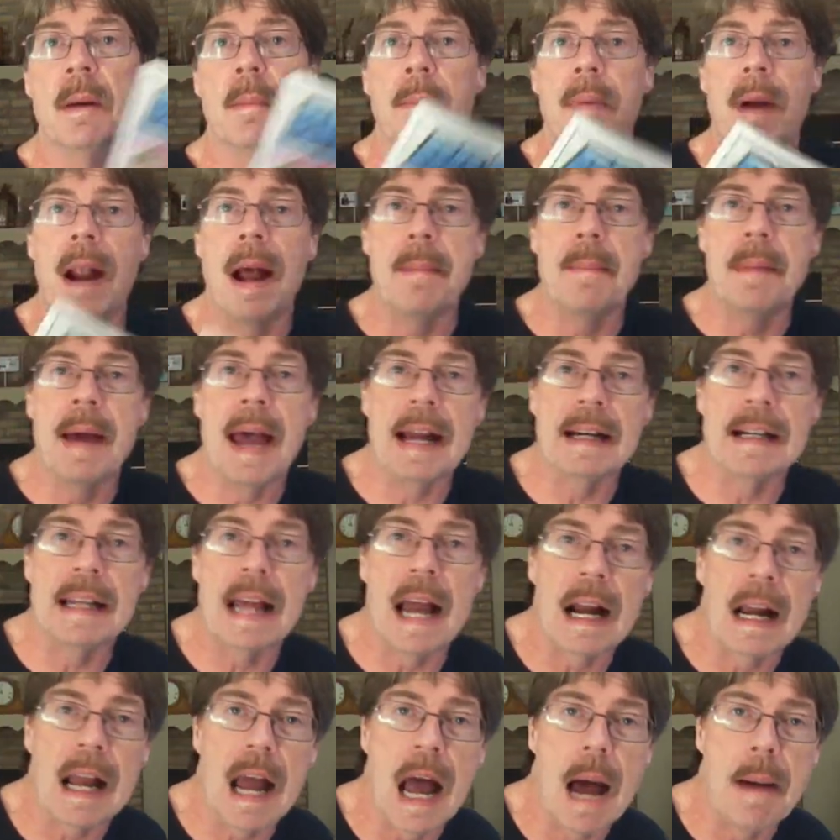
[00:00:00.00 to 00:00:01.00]

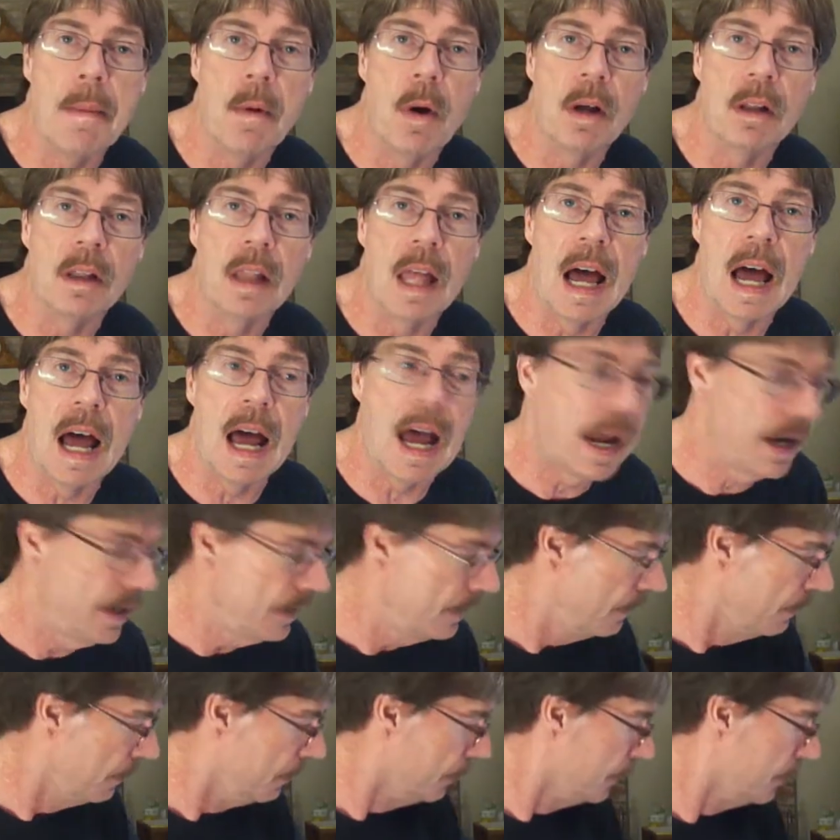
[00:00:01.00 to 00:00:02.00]
BrappMag.com online.
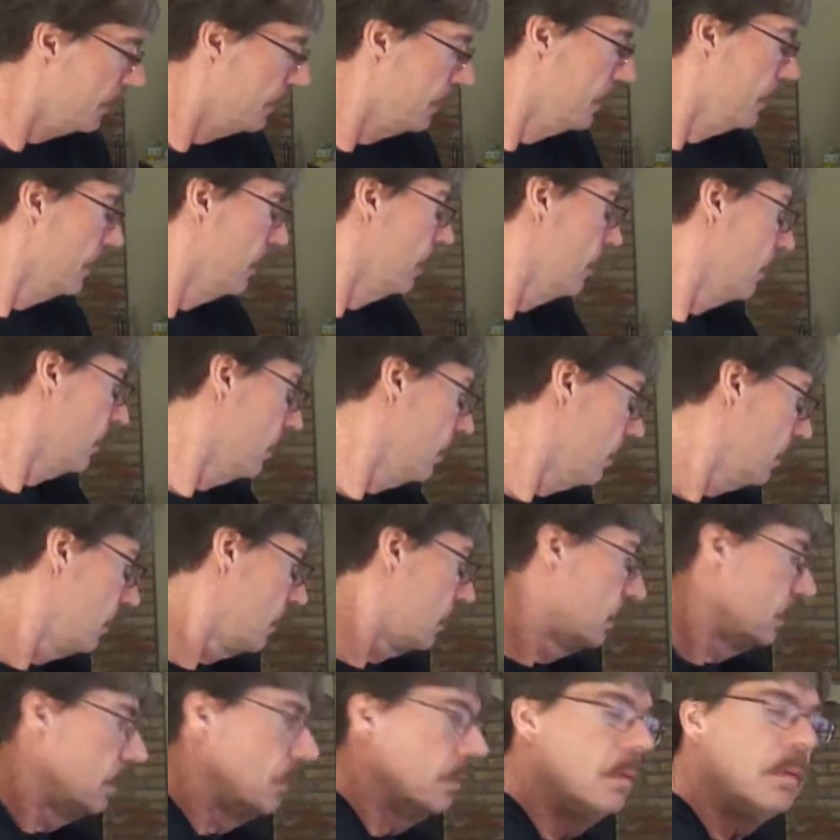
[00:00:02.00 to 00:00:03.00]

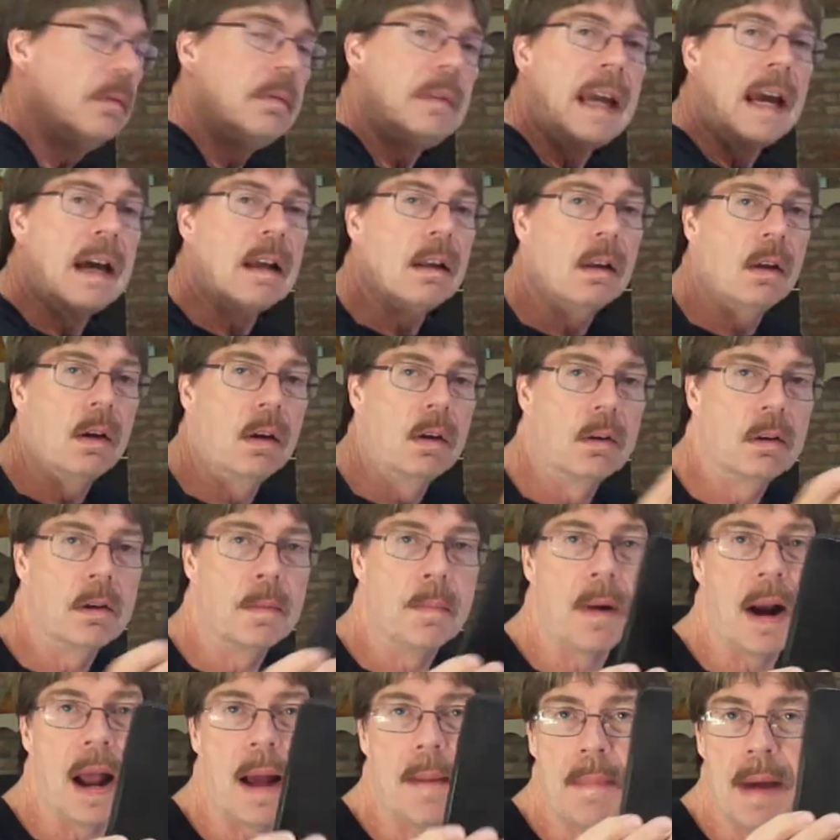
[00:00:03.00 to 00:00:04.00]
Download the
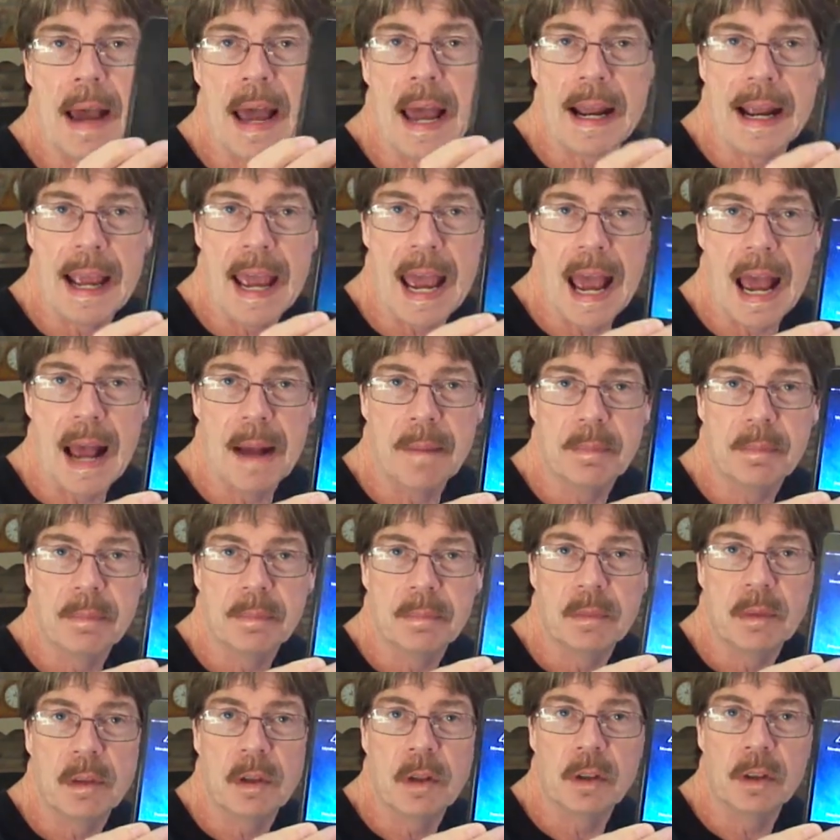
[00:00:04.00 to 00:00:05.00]
Brapp Mag app
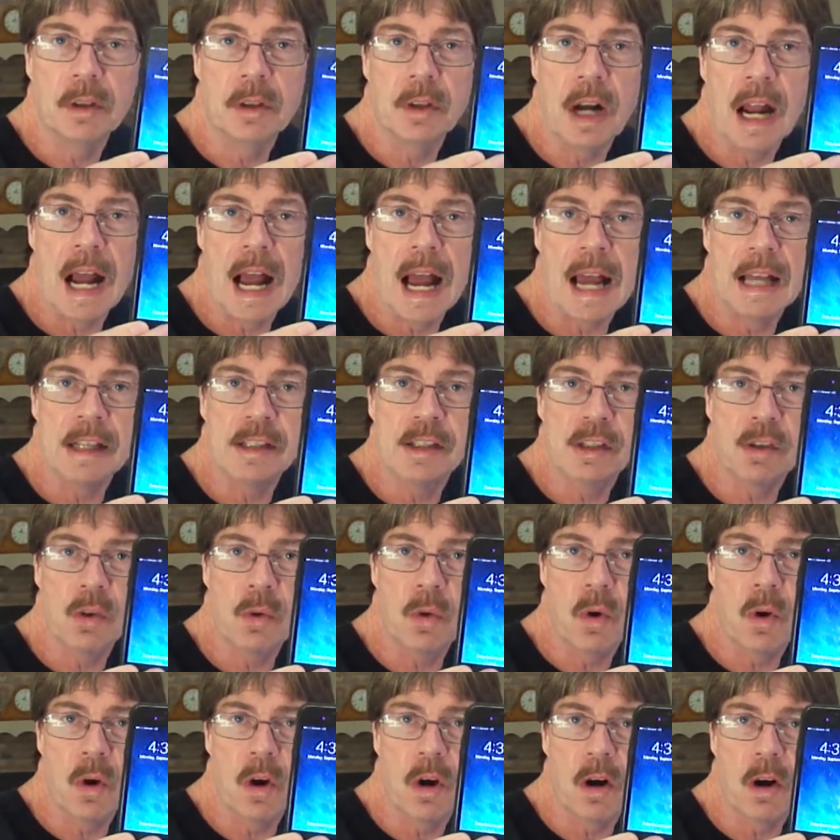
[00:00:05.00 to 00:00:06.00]
on your
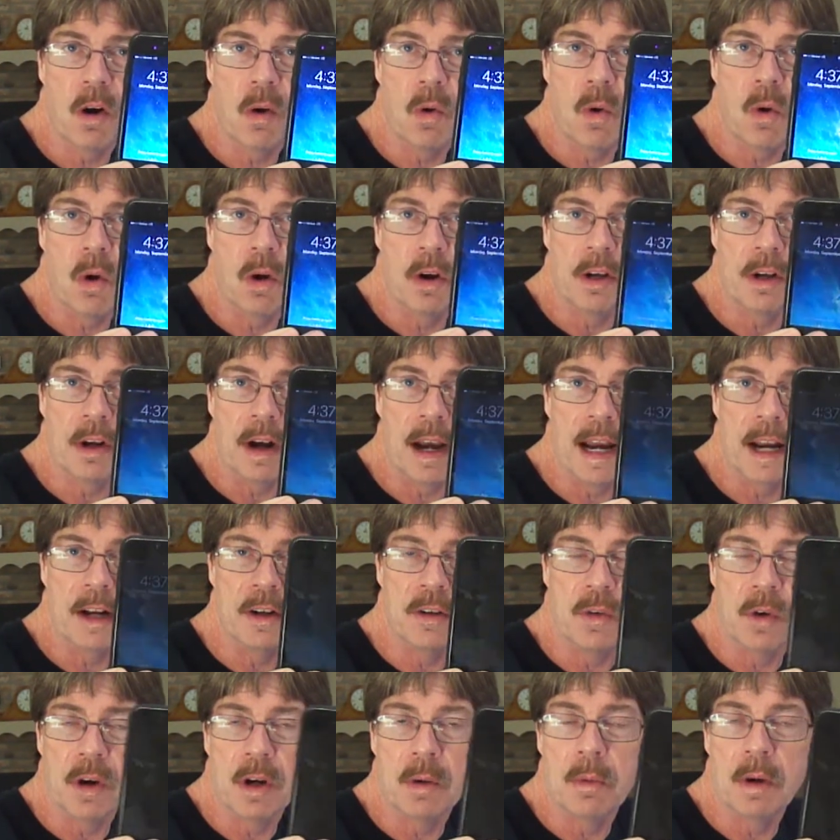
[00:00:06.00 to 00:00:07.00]
iStore or your
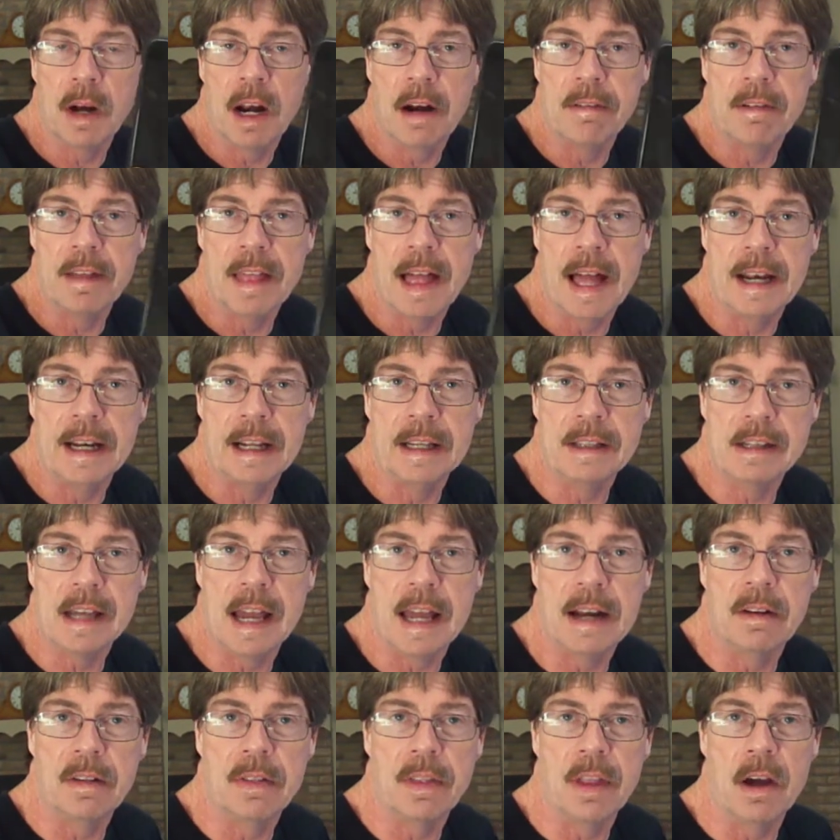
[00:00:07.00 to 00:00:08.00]
Android, whatever that is.
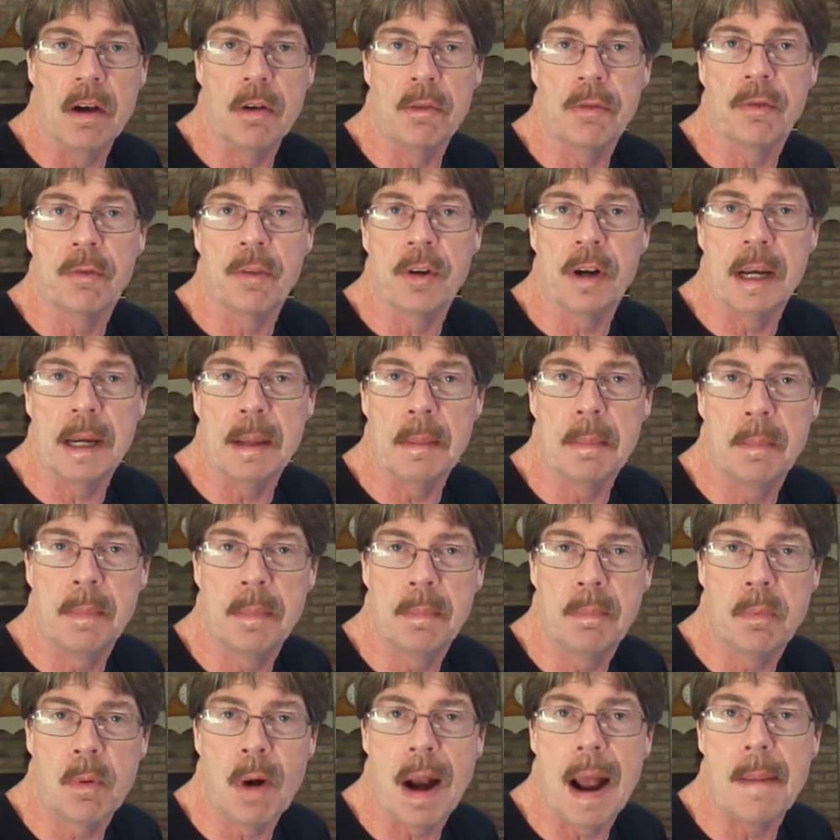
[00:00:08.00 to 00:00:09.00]
I don't know. Free.
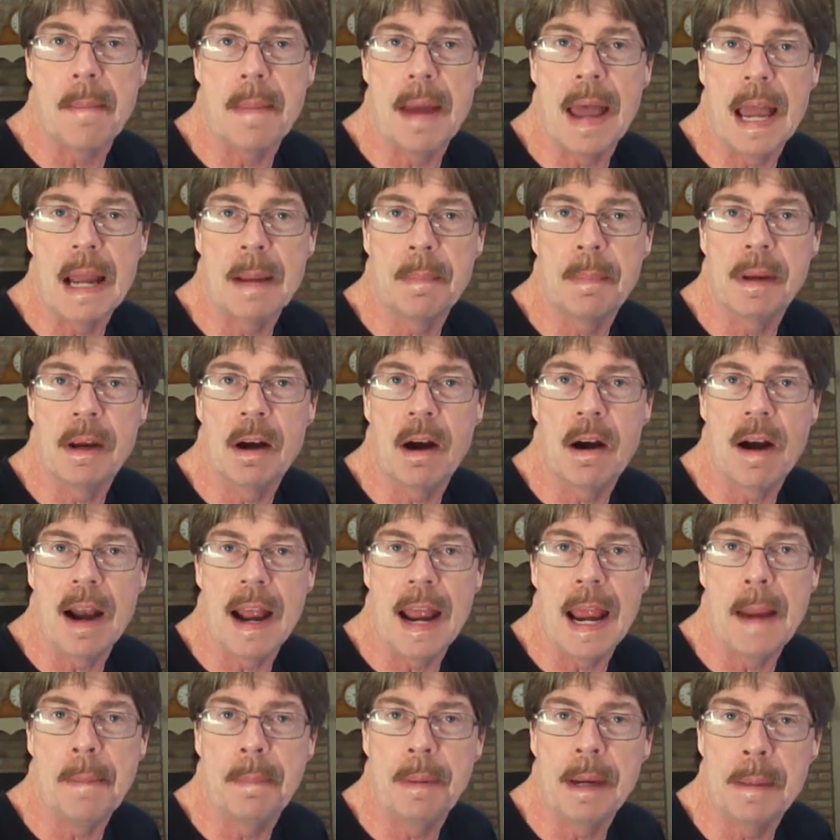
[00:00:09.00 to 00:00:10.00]
Brapp
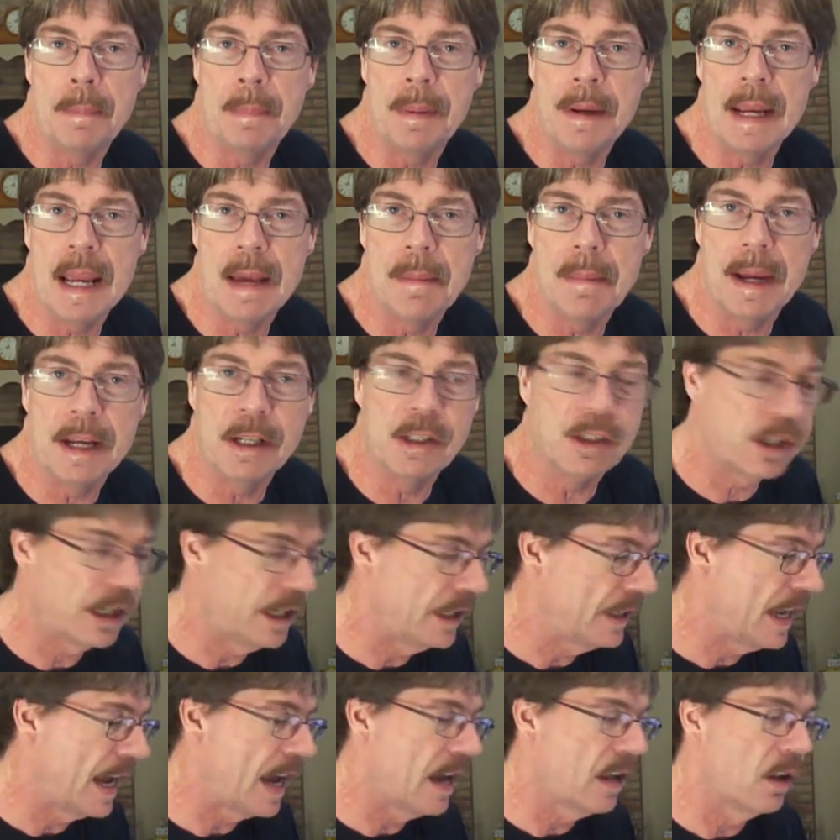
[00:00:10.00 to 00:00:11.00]

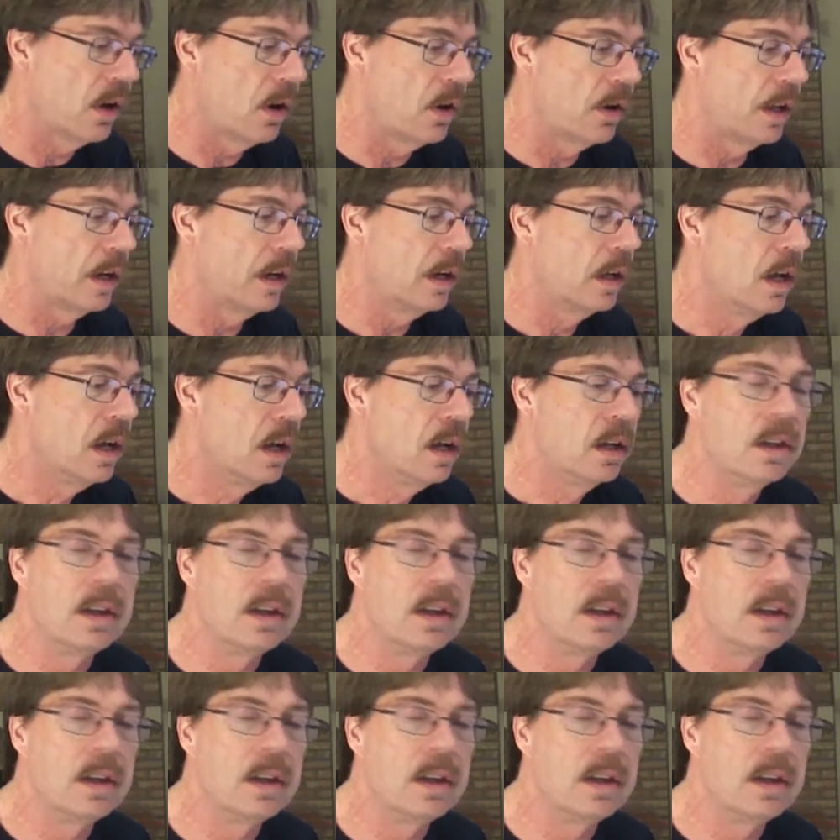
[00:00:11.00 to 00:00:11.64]
B-R-A-P-P-M-A-G. Download it.